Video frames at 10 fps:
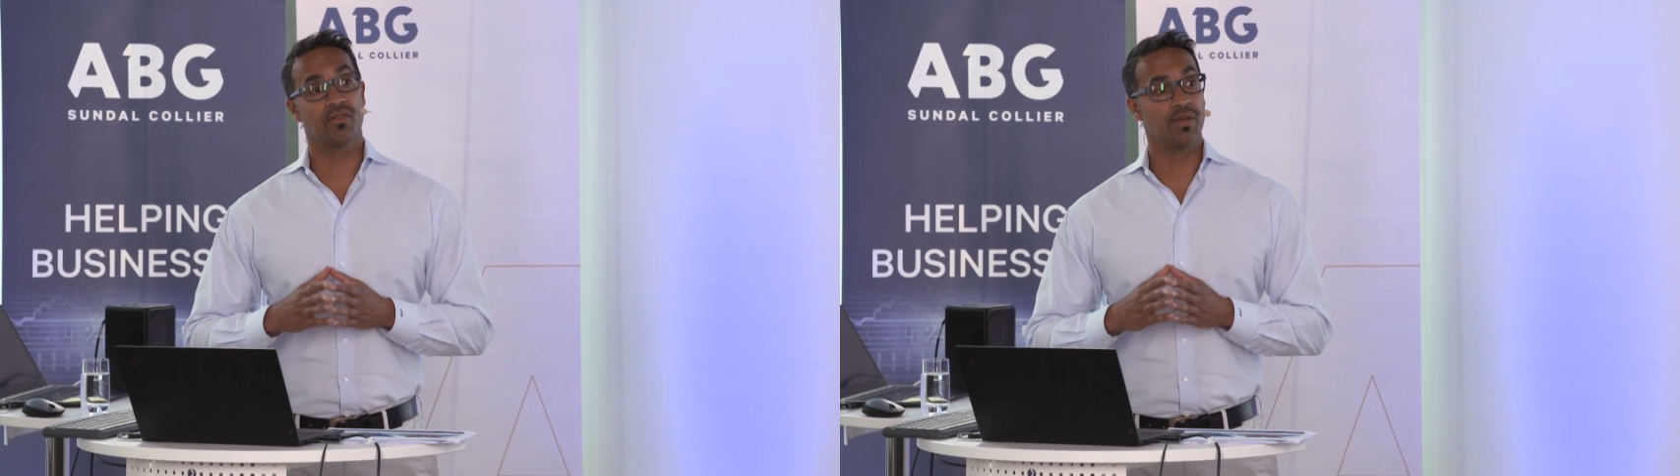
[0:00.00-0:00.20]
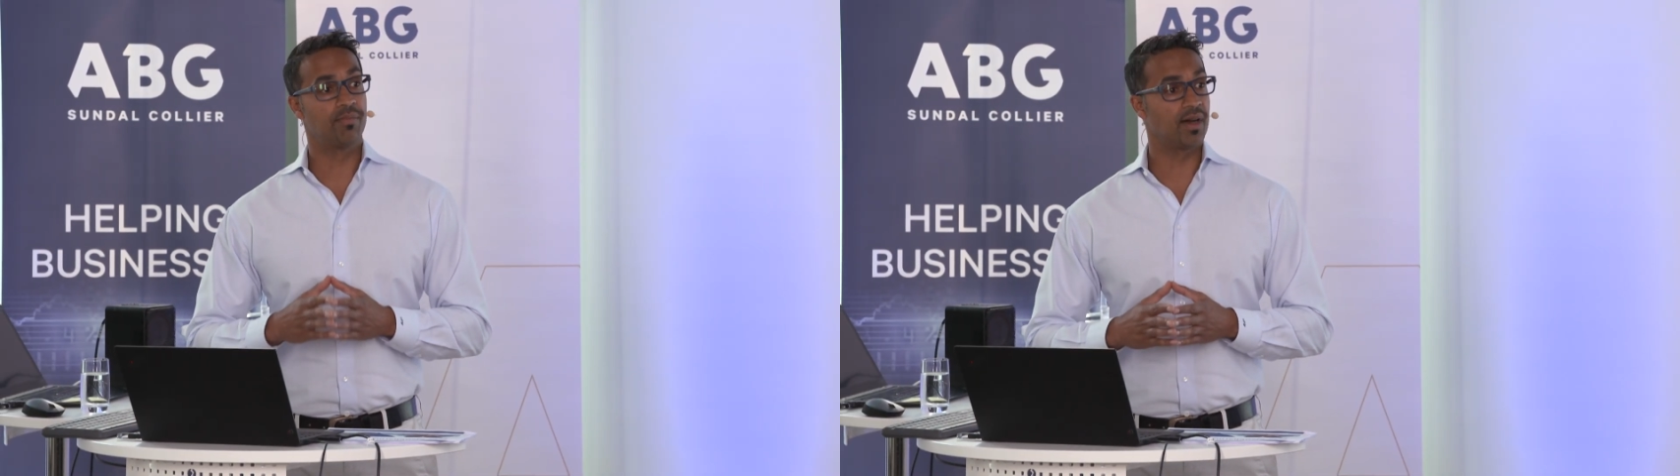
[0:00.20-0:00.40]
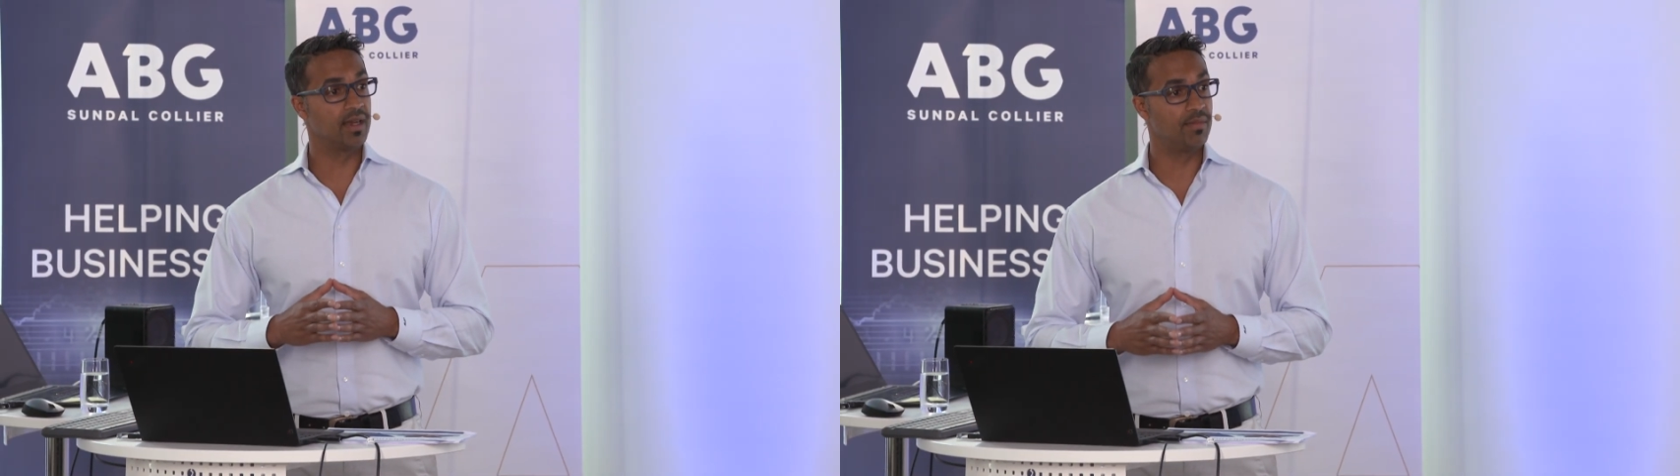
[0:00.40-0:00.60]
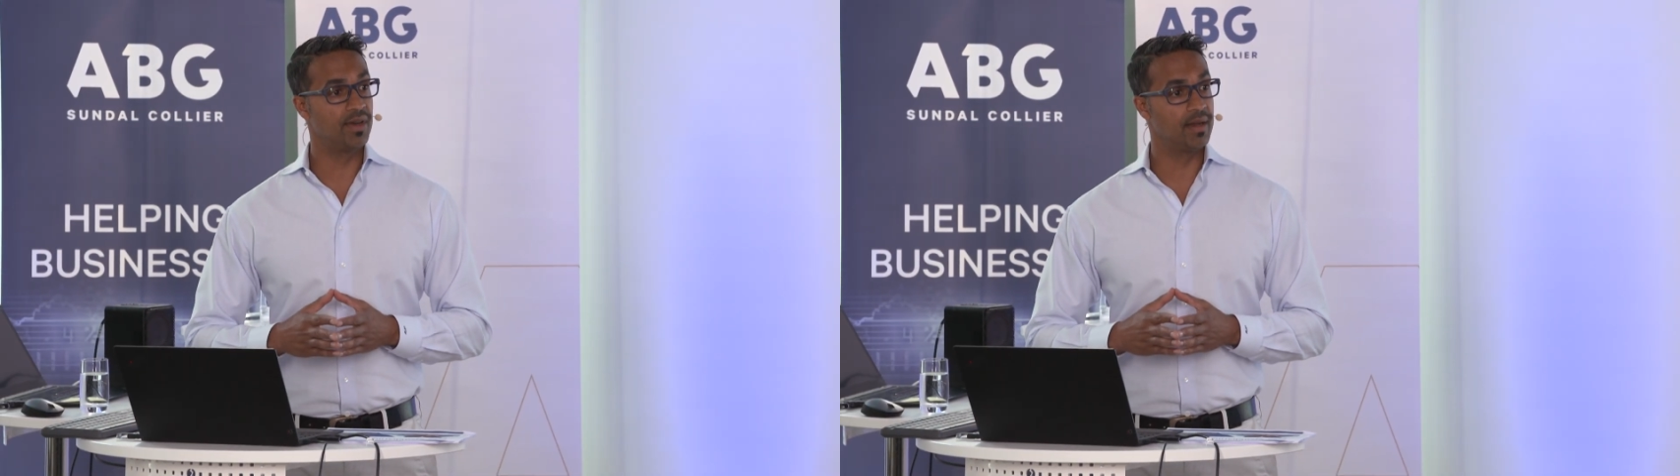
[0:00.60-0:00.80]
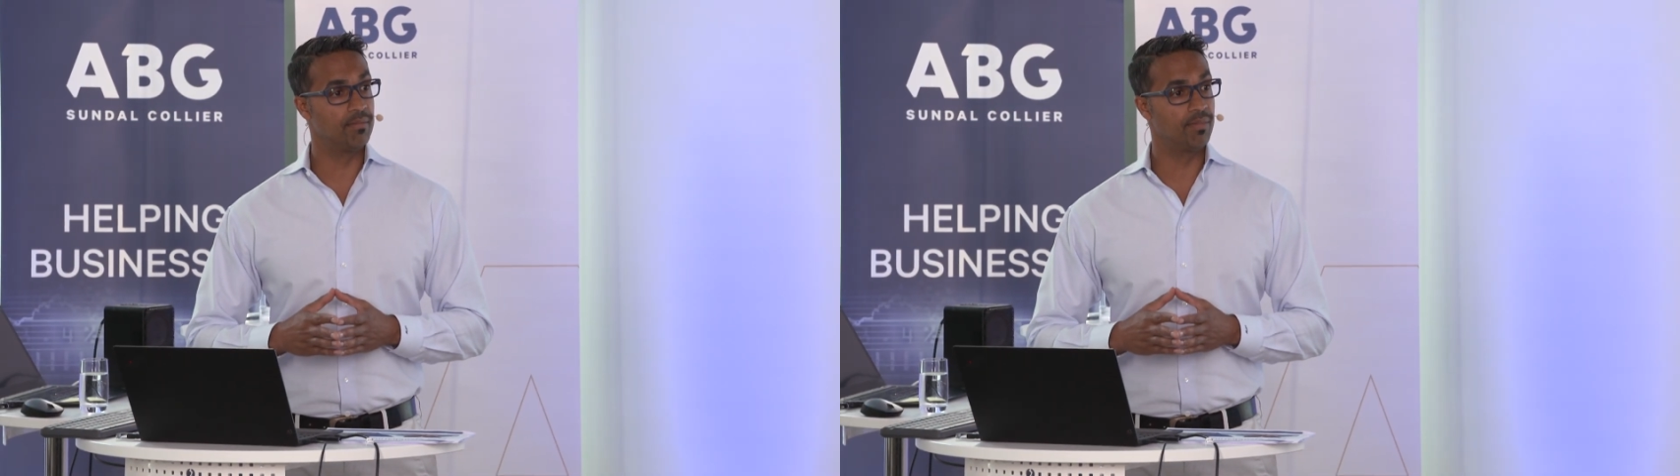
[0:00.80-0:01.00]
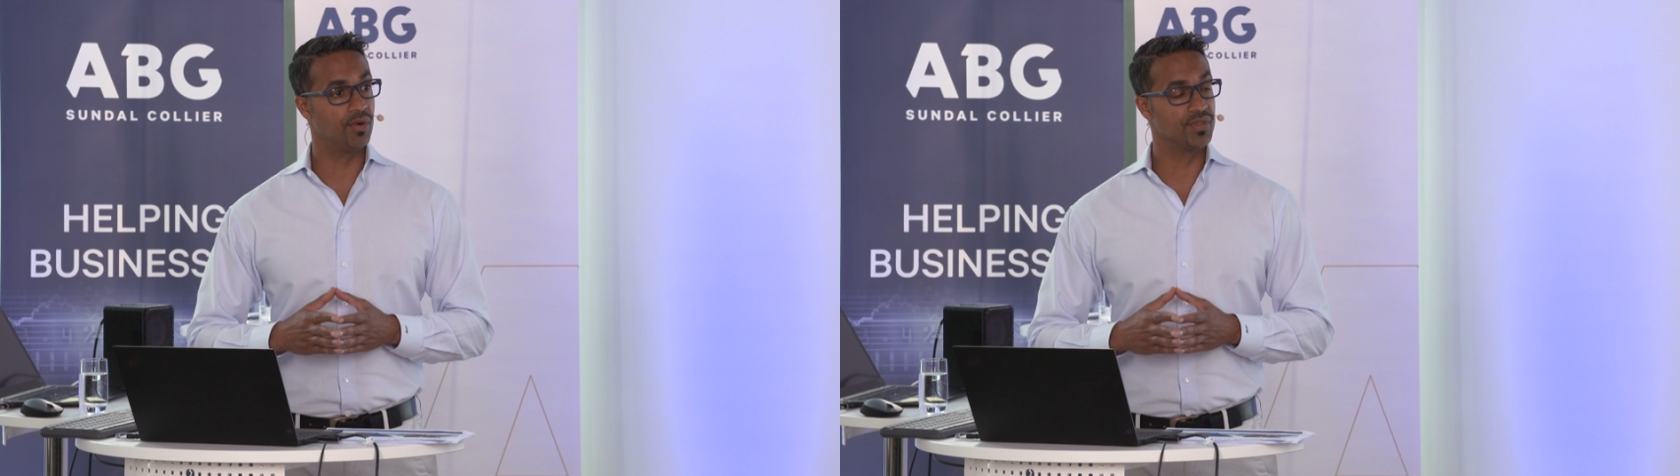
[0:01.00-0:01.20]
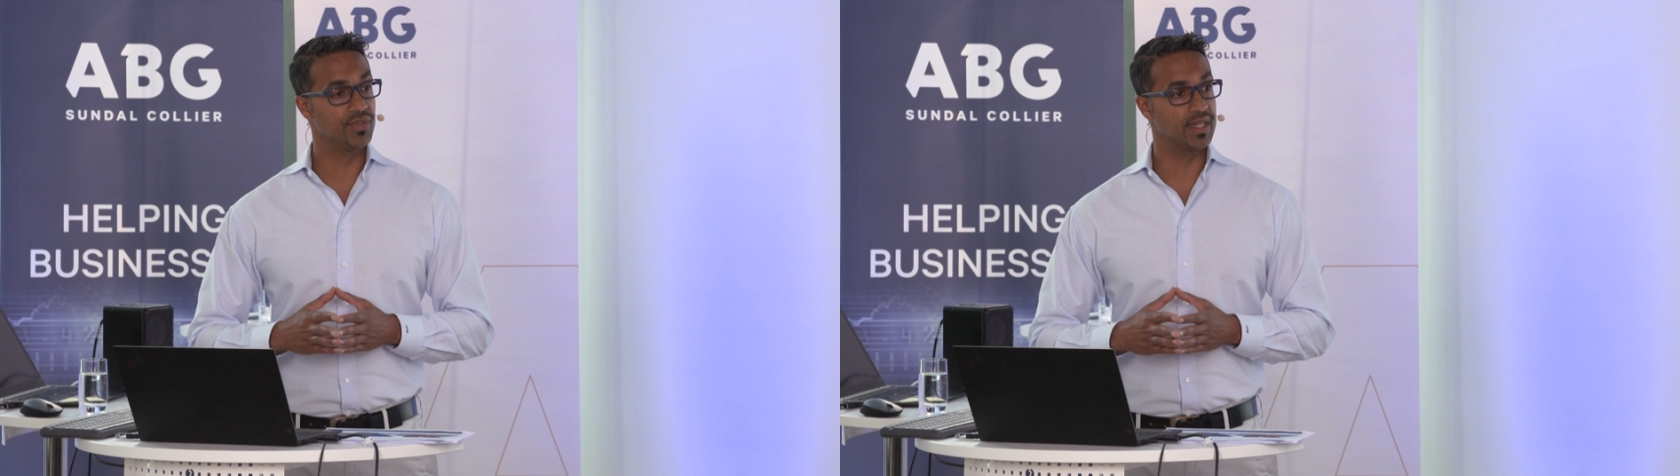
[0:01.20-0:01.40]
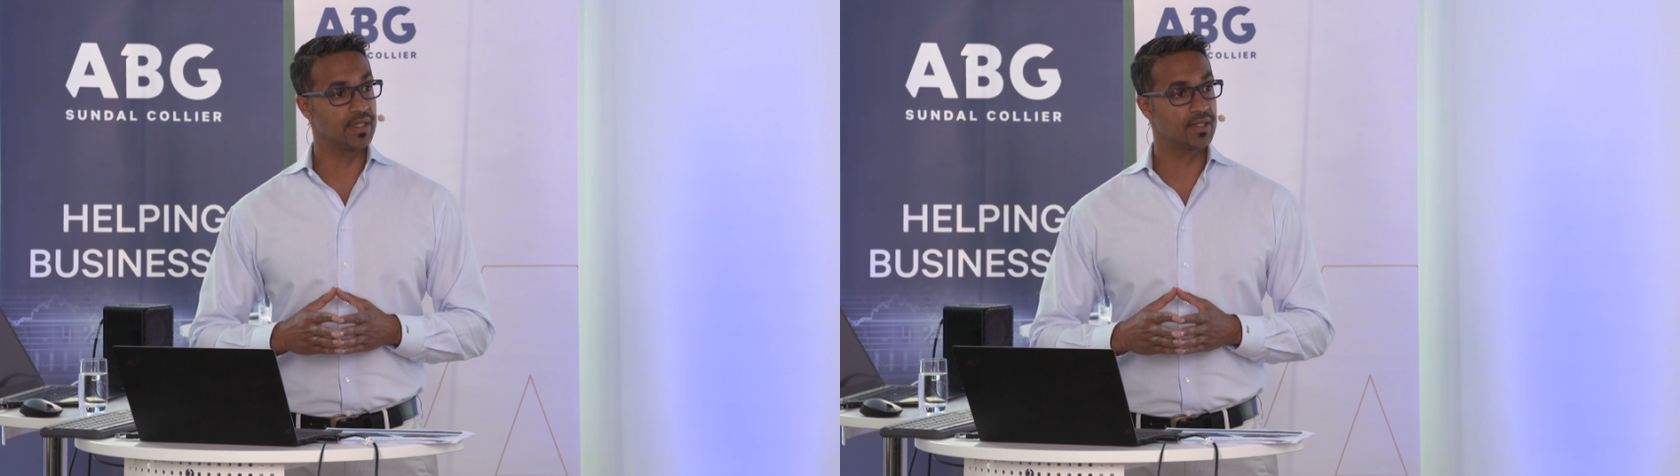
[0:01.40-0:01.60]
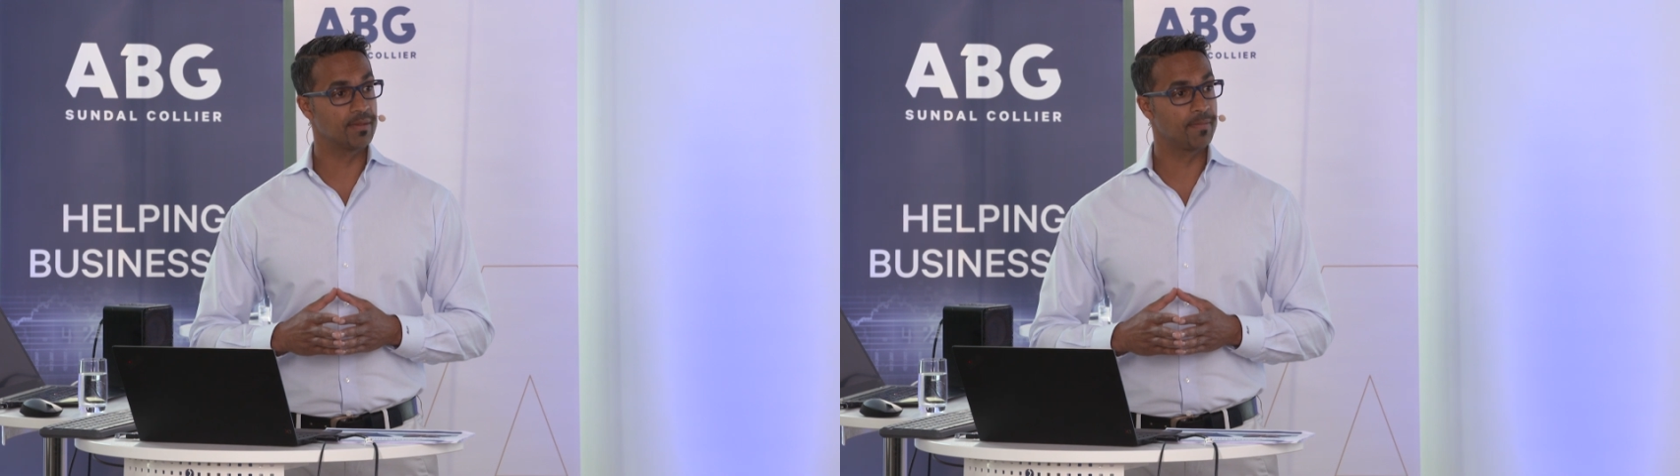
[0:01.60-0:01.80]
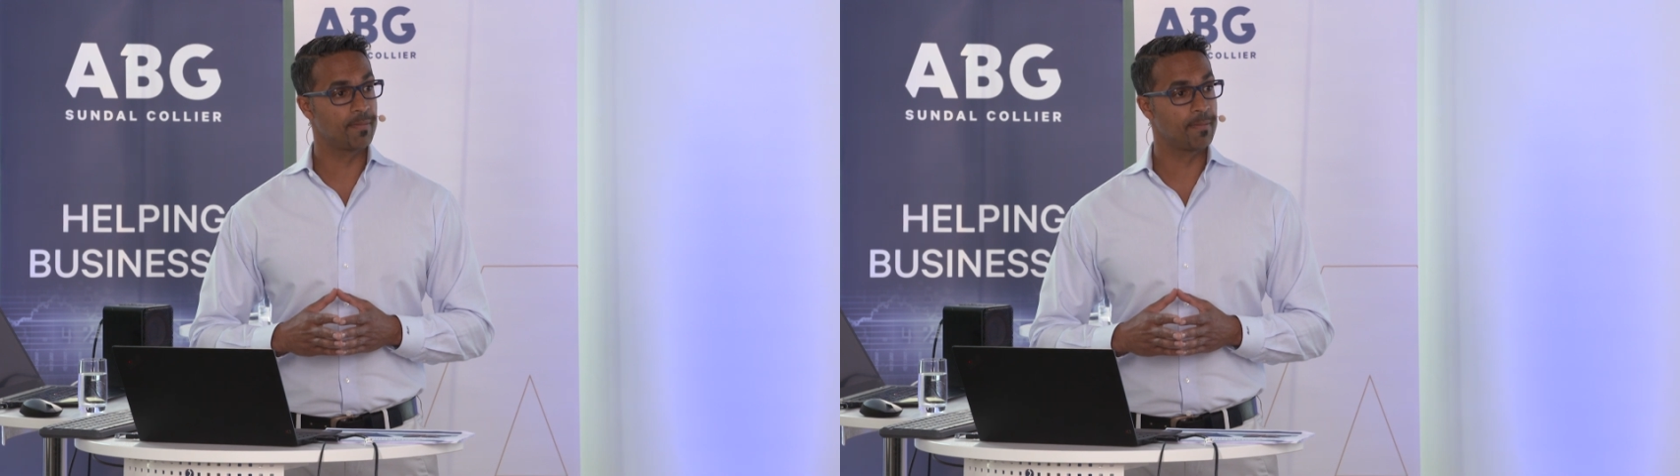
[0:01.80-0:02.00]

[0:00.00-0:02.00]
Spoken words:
of the primary endpoint is.